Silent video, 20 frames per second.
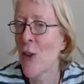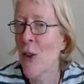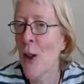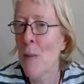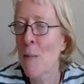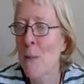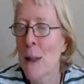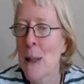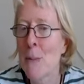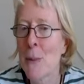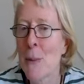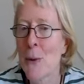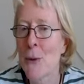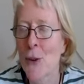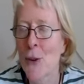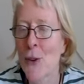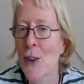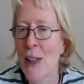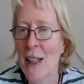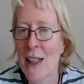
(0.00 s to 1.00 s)
some people
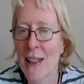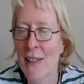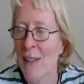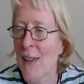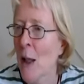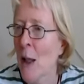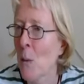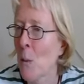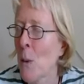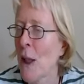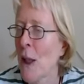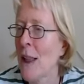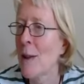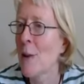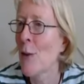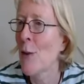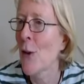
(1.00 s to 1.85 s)
to see it that way,